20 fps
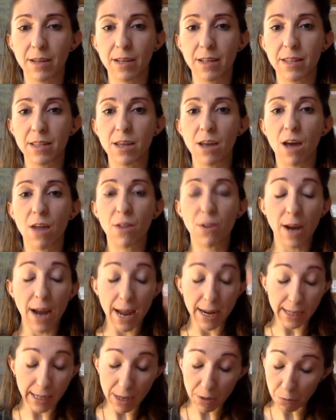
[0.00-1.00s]
The other
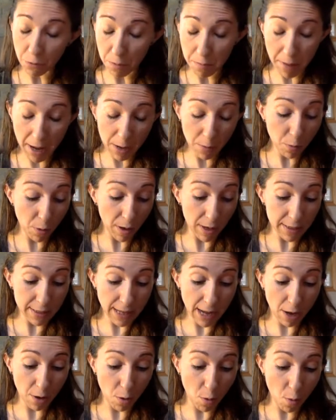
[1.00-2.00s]
hand can remain where it's
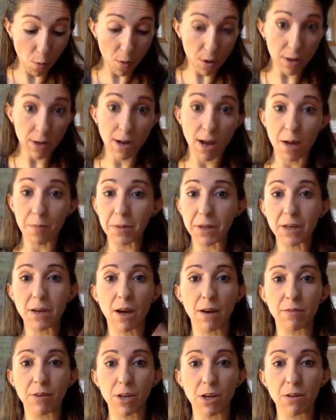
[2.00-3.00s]
at or come and
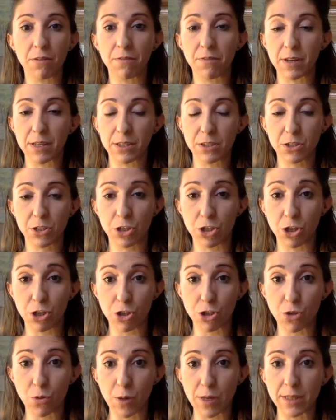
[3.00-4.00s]
cover your fist, your
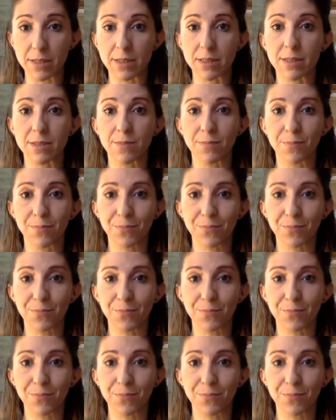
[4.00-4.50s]
choice.